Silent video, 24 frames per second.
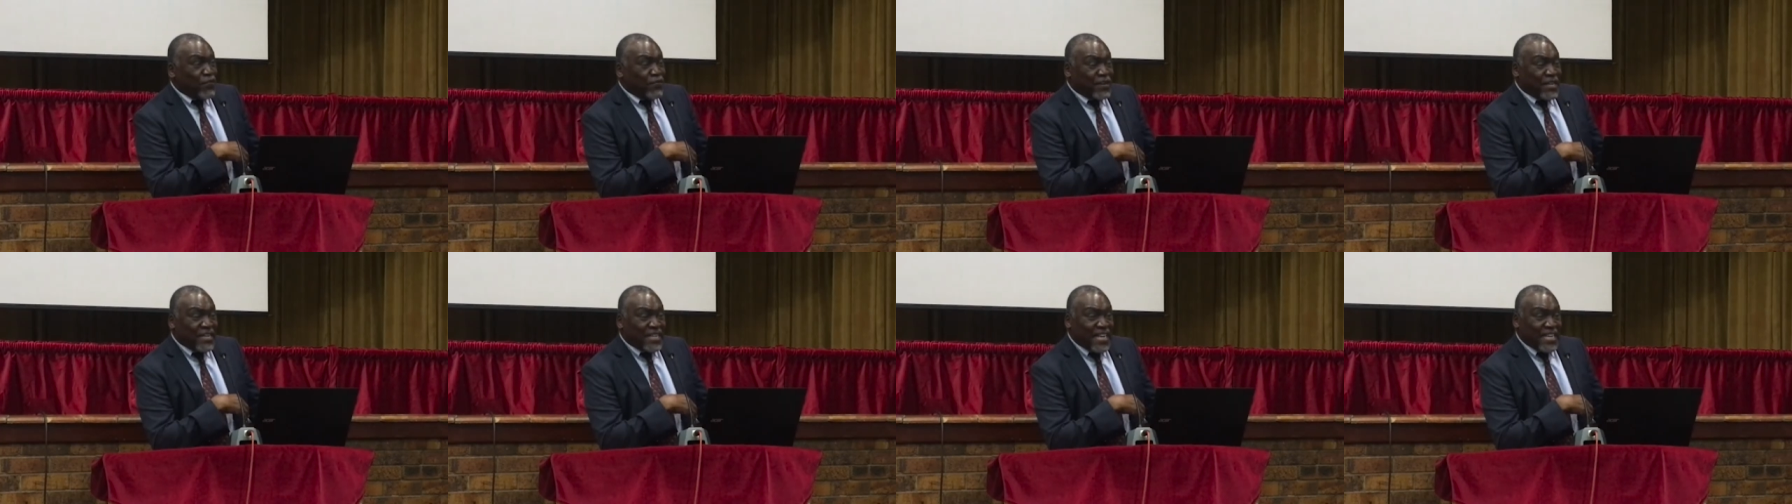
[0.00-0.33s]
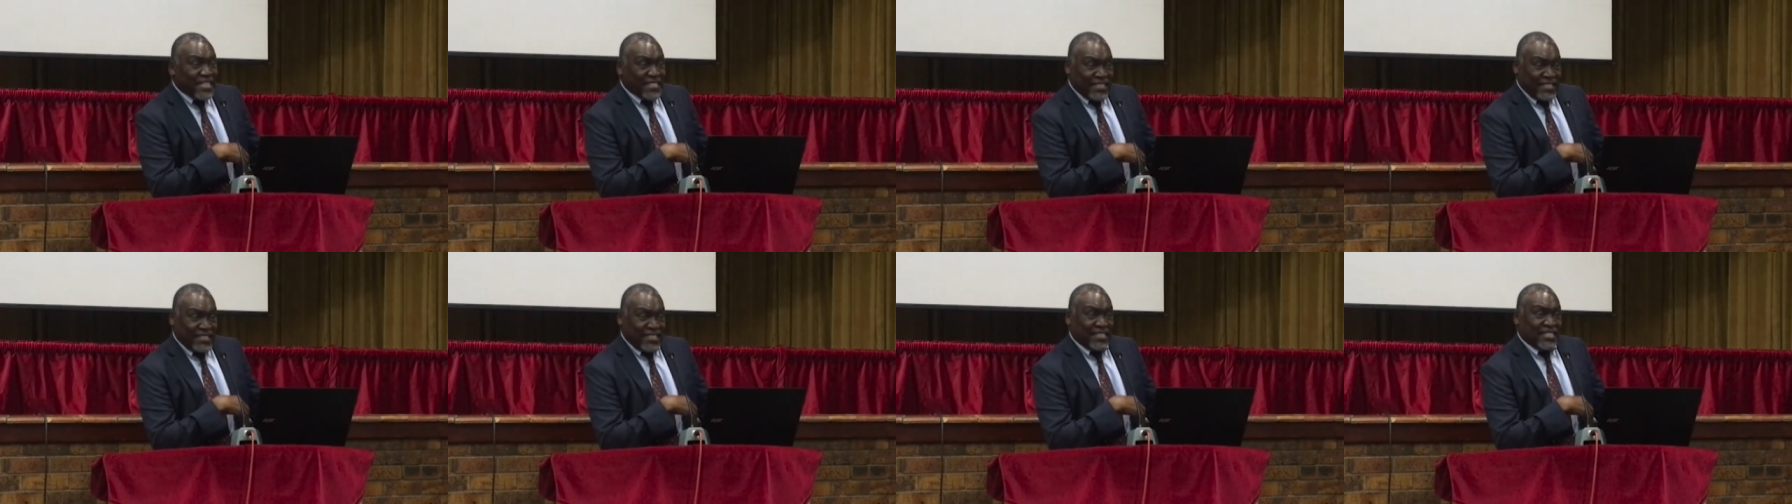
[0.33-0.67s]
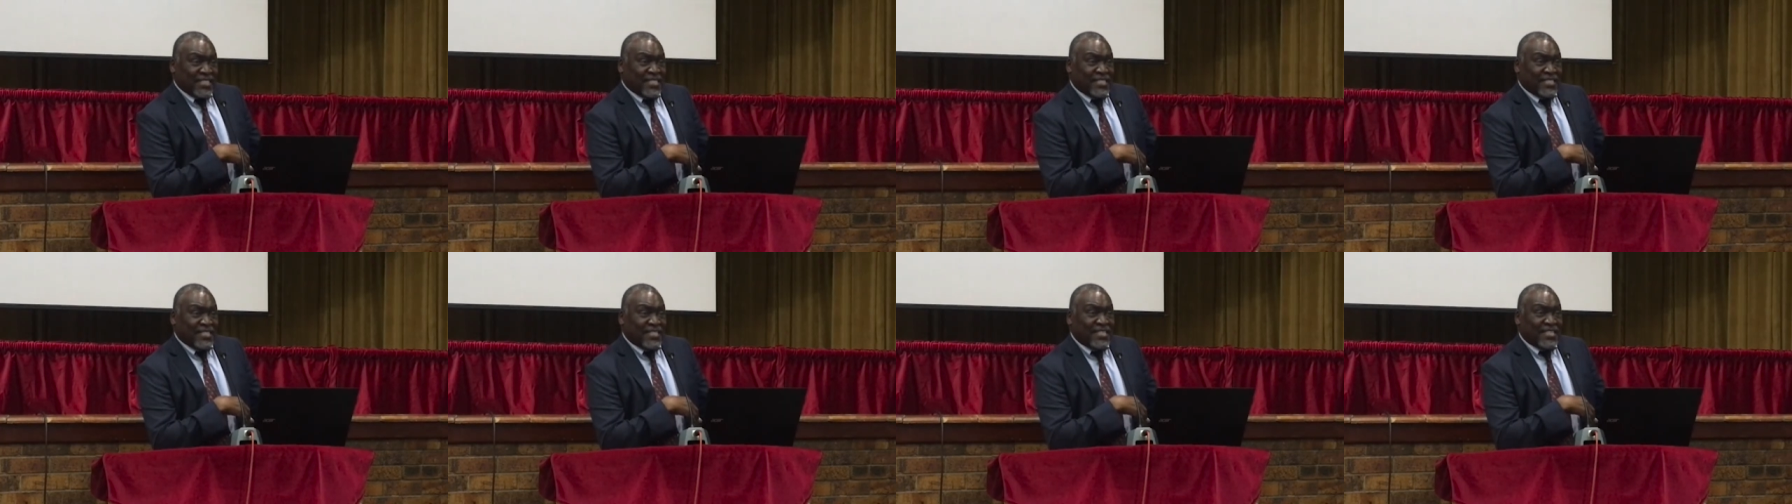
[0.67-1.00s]
of
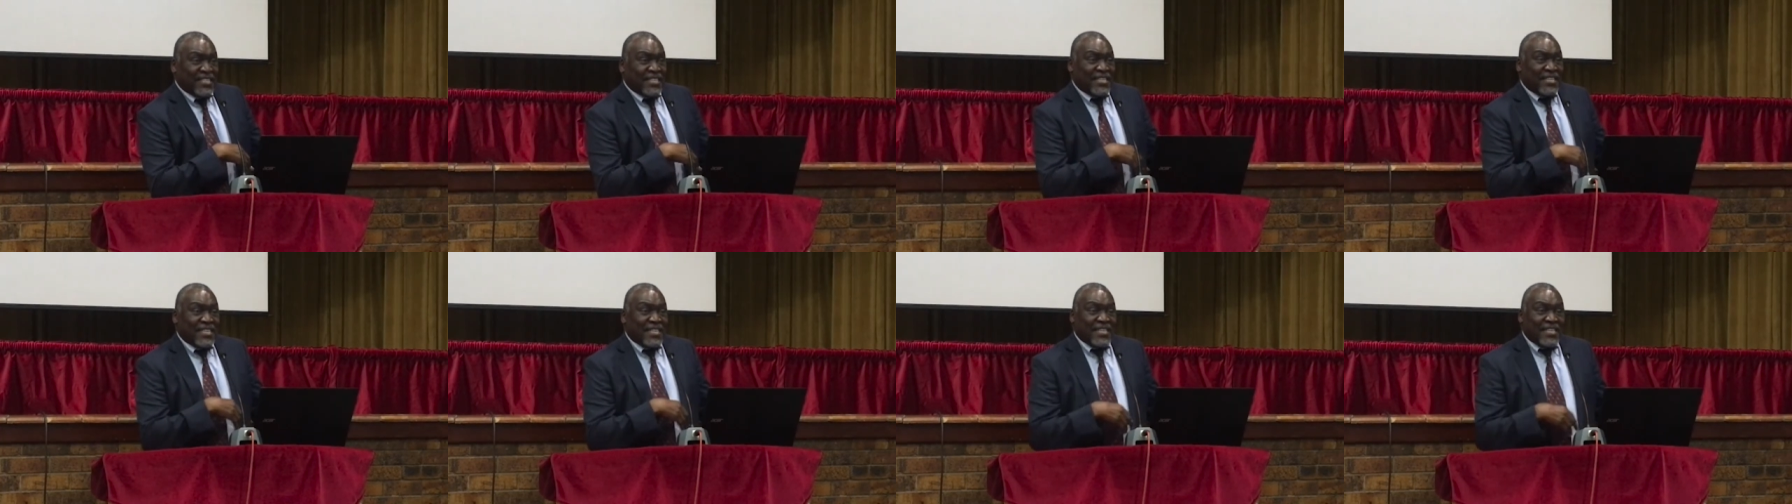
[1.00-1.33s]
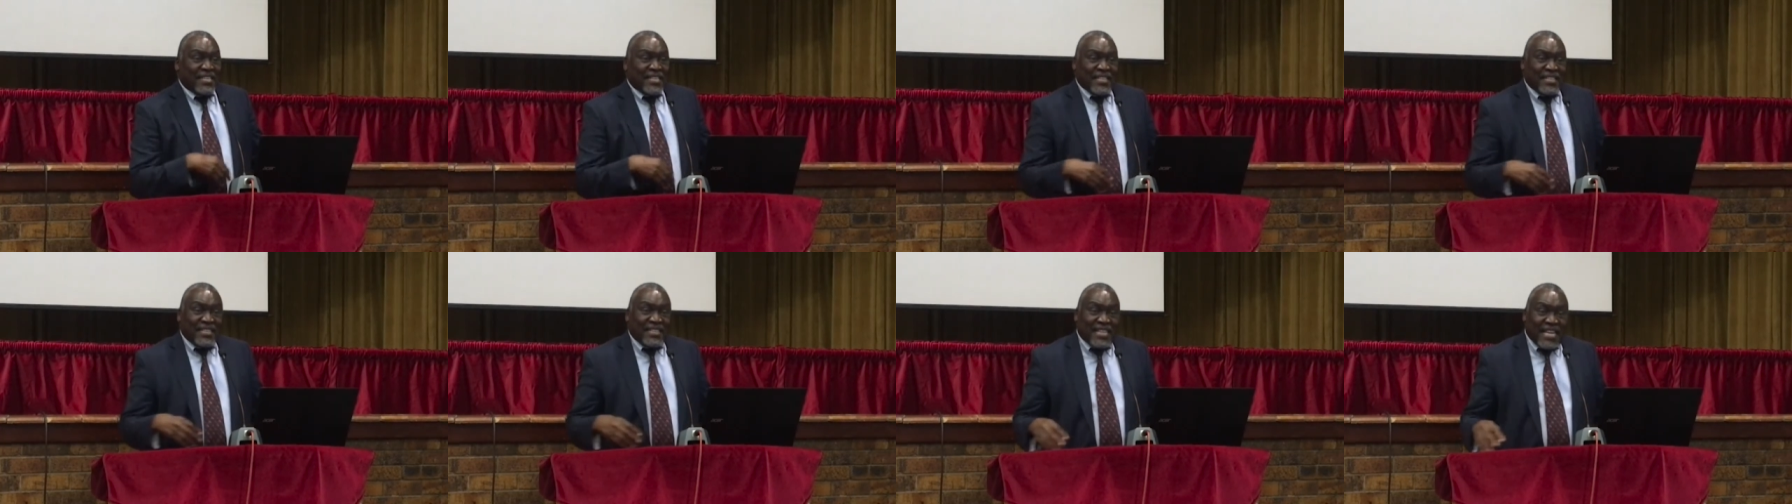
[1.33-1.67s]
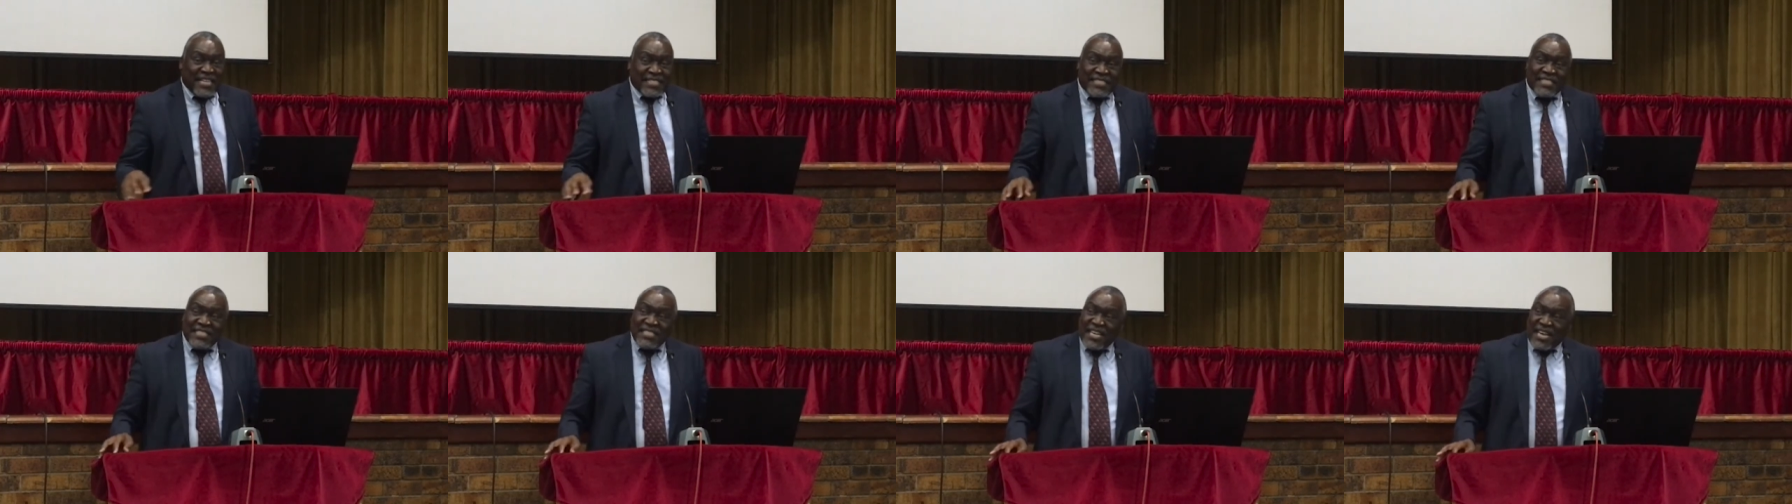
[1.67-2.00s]
Christ.
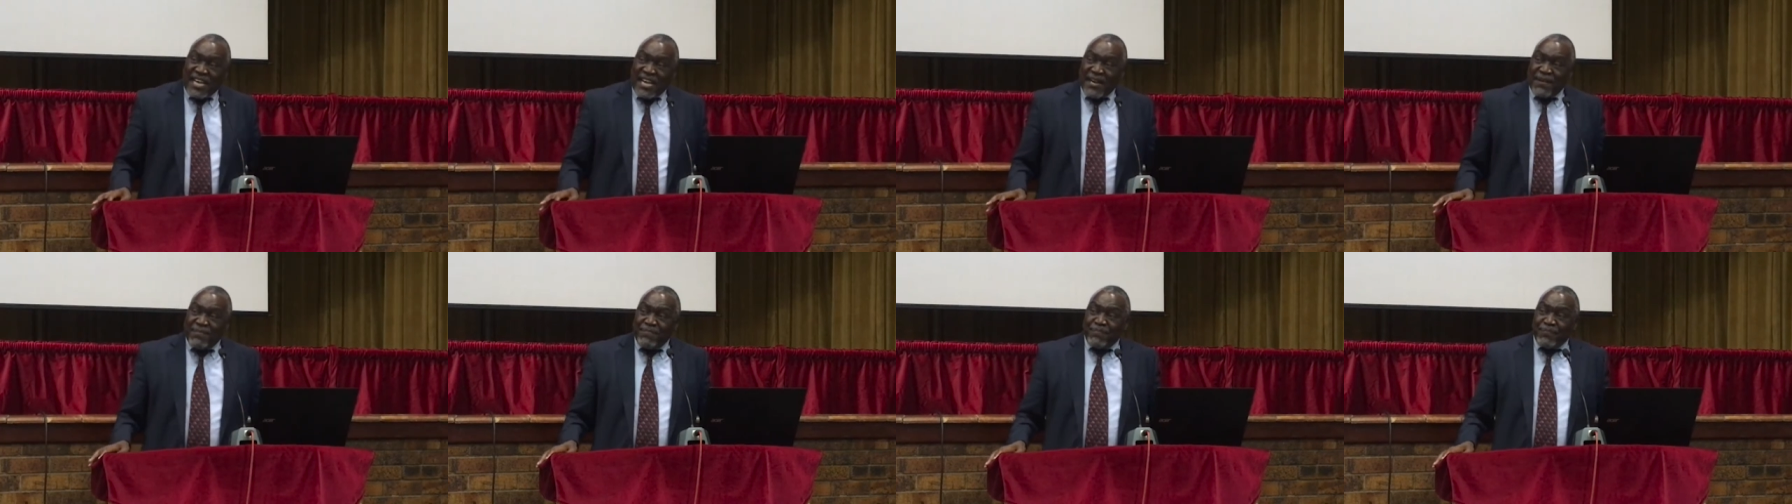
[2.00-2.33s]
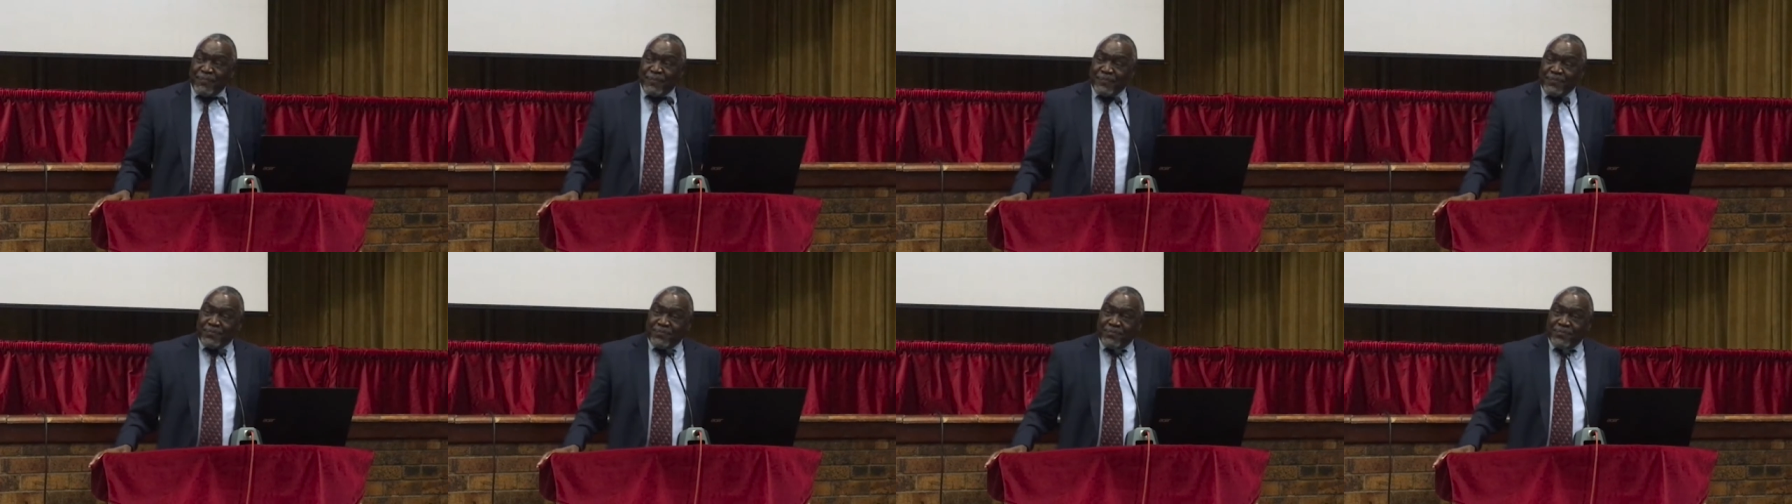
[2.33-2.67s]
That's uh,